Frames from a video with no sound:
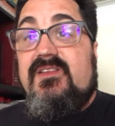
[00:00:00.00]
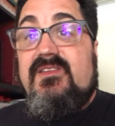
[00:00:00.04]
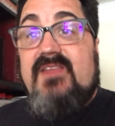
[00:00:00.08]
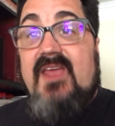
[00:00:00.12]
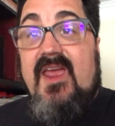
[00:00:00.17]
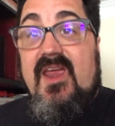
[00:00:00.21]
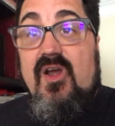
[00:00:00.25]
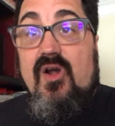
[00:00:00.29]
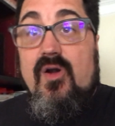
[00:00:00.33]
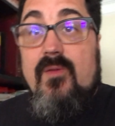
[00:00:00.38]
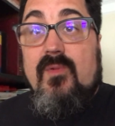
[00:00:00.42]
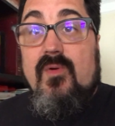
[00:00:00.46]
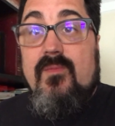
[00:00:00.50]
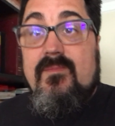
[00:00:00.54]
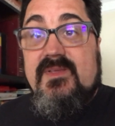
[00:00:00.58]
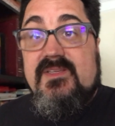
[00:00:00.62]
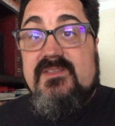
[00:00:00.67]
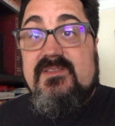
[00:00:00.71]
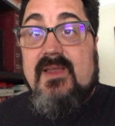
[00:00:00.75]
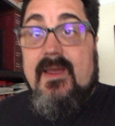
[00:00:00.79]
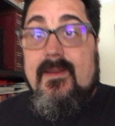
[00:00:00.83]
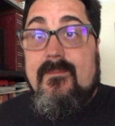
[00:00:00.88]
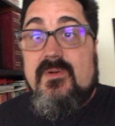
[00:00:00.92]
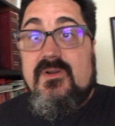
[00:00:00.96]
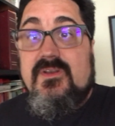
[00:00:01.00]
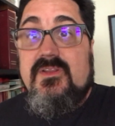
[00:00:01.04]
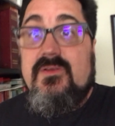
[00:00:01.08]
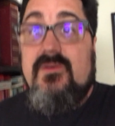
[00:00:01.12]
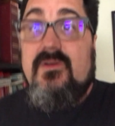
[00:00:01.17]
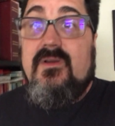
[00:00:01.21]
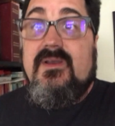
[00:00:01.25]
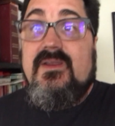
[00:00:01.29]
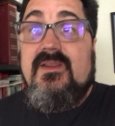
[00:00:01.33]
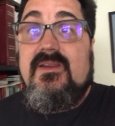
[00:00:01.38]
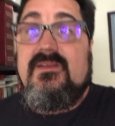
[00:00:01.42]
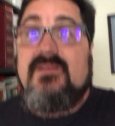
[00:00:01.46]
a terrible missed
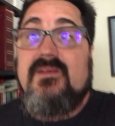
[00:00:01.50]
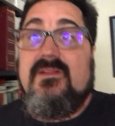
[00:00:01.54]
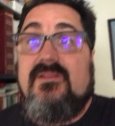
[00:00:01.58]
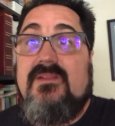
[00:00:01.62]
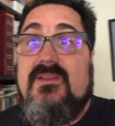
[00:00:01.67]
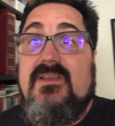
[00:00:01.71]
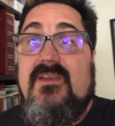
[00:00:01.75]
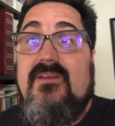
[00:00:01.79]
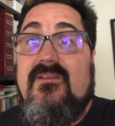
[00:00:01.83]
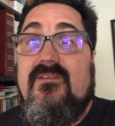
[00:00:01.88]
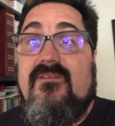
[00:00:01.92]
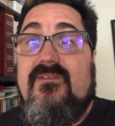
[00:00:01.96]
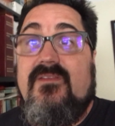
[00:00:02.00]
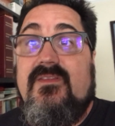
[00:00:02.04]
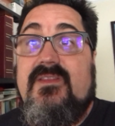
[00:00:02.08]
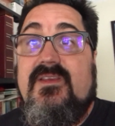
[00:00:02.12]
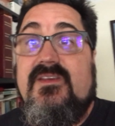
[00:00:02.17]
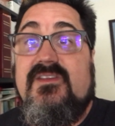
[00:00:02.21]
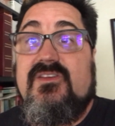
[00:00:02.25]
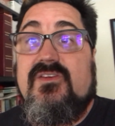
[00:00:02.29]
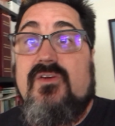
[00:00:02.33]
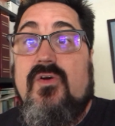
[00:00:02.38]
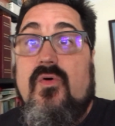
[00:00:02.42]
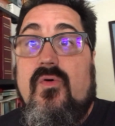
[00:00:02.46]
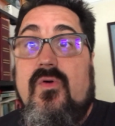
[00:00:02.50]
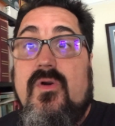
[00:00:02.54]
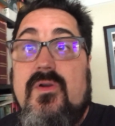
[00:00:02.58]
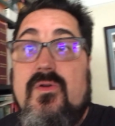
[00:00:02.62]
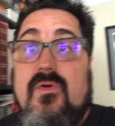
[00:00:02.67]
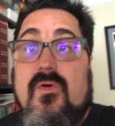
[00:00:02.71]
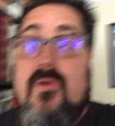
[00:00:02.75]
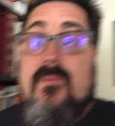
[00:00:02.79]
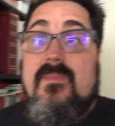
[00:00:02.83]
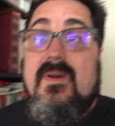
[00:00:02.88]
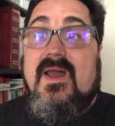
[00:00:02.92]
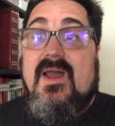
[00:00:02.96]
opportunity to leave this
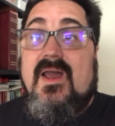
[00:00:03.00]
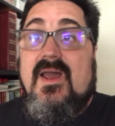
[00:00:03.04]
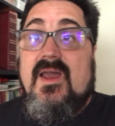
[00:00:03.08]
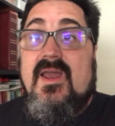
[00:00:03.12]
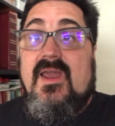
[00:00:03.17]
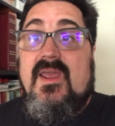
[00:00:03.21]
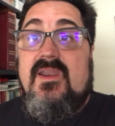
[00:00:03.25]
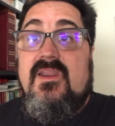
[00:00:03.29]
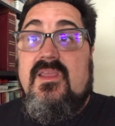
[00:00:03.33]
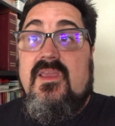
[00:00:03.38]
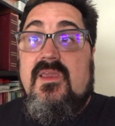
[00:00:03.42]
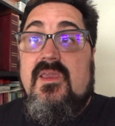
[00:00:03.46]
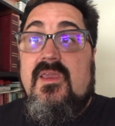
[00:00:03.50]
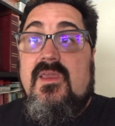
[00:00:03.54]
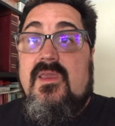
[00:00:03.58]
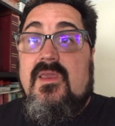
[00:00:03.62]
corridor behind.